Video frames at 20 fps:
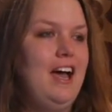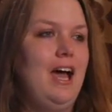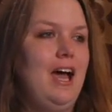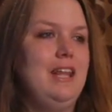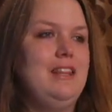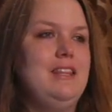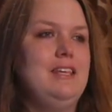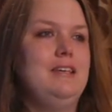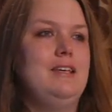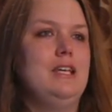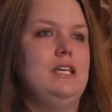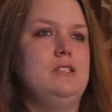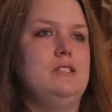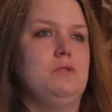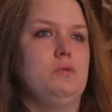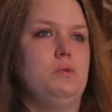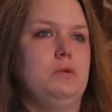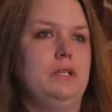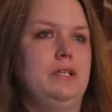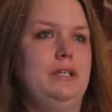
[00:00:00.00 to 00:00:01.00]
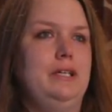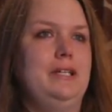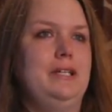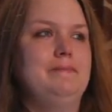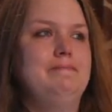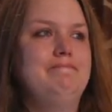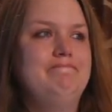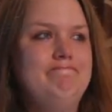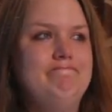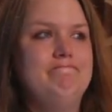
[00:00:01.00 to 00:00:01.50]
I think is
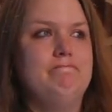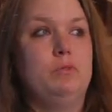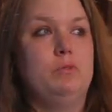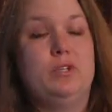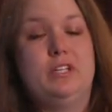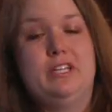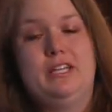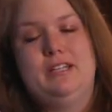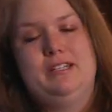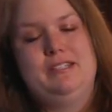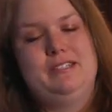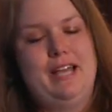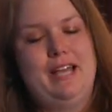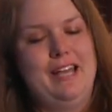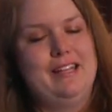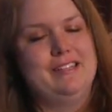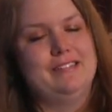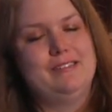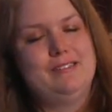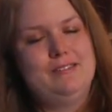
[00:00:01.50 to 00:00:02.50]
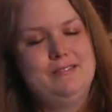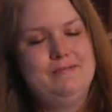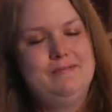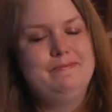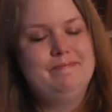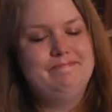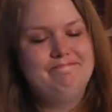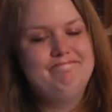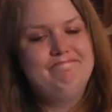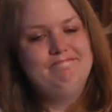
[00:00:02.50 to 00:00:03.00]
really, really intense.
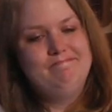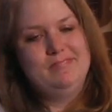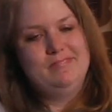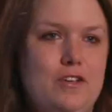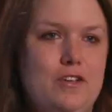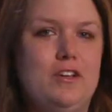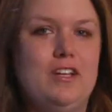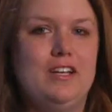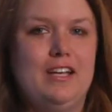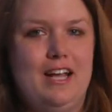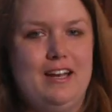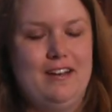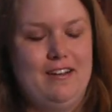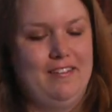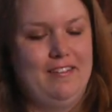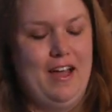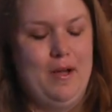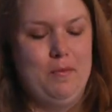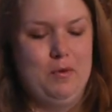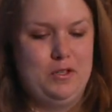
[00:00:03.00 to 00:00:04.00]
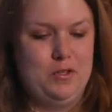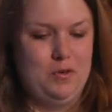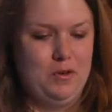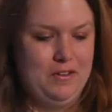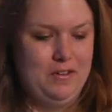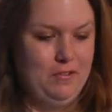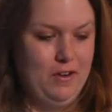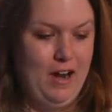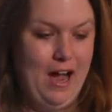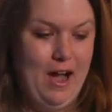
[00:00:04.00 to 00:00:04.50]
You can get in a
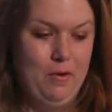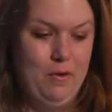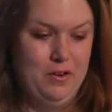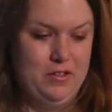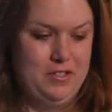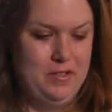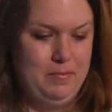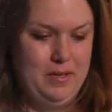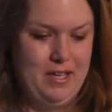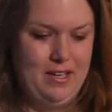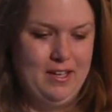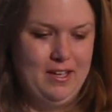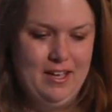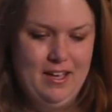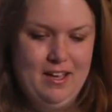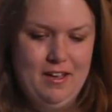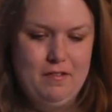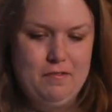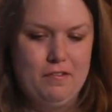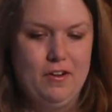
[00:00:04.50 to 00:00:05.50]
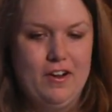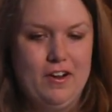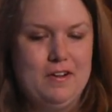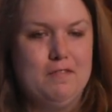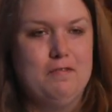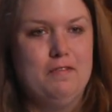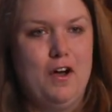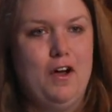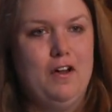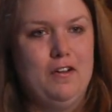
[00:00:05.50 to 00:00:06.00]
laboratory for hours and be very
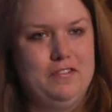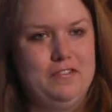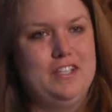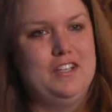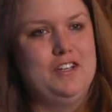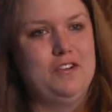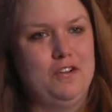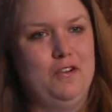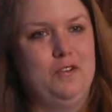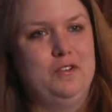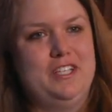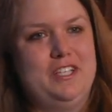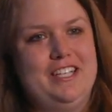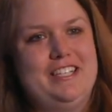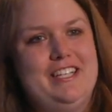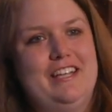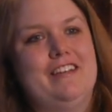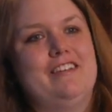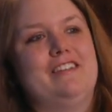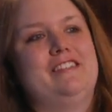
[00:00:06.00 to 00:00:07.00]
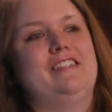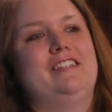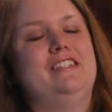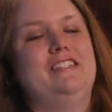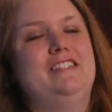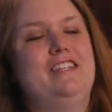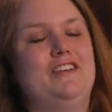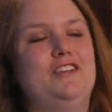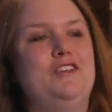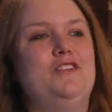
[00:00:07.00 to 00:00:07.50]
involved in your own details, and
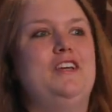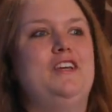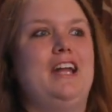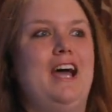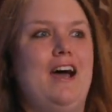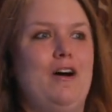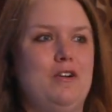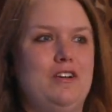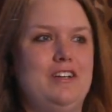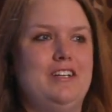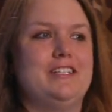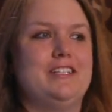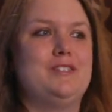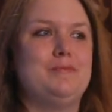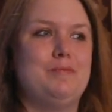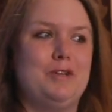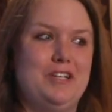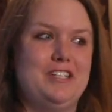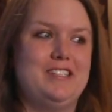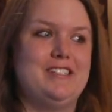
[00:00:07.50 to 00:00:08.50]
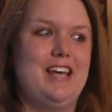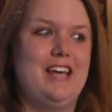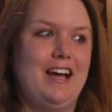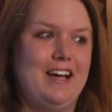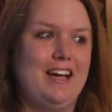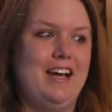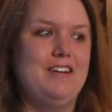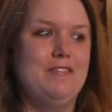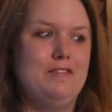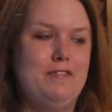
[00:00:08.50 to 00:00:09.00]
until you get out and experience that
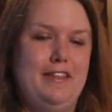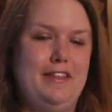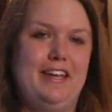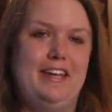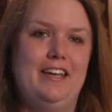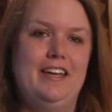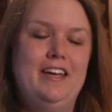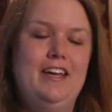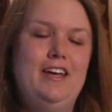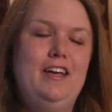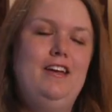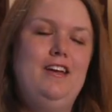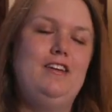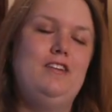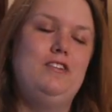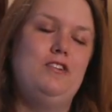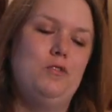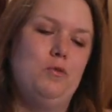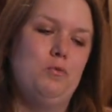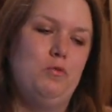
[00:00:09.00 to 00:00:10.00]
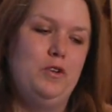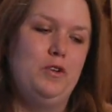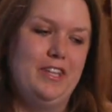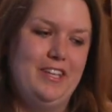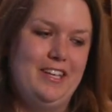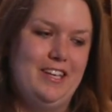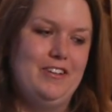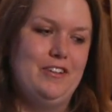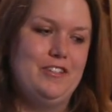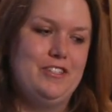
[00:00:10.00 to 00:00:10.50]
kind of thing, you don't
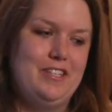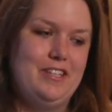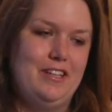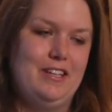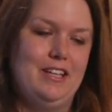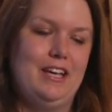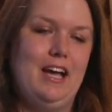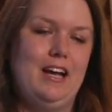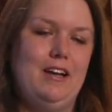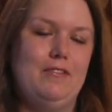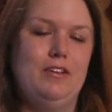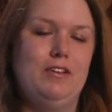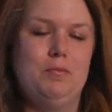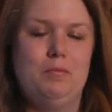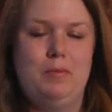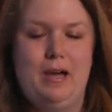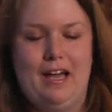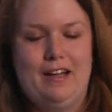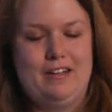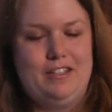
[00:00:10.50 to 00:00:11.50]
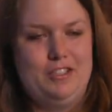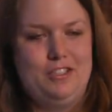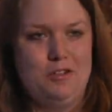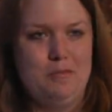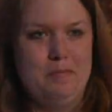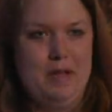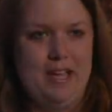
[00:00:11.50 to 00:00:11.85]
really understand the kind of impact you're